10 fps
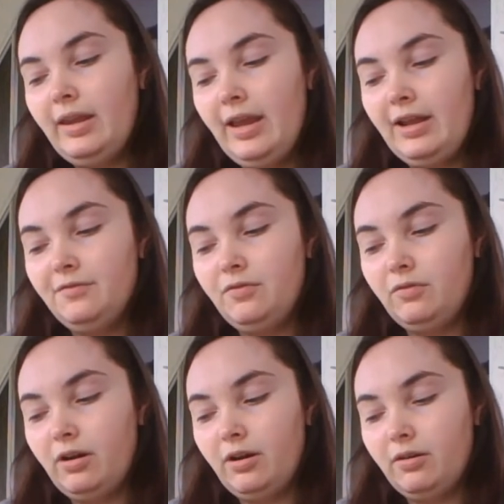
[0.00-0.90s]
And
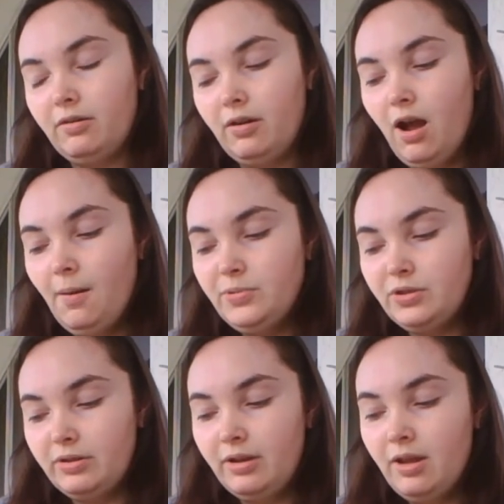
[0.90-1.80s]
for our
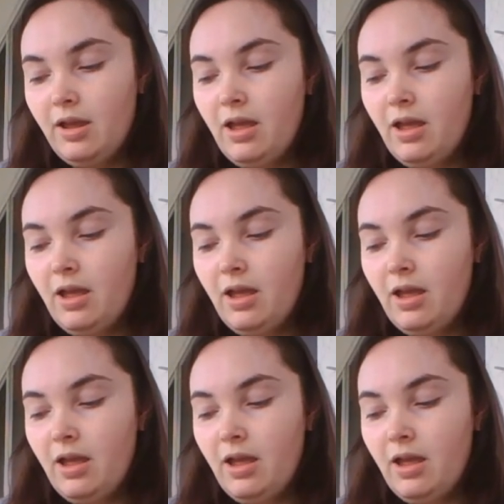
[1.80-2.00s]
option,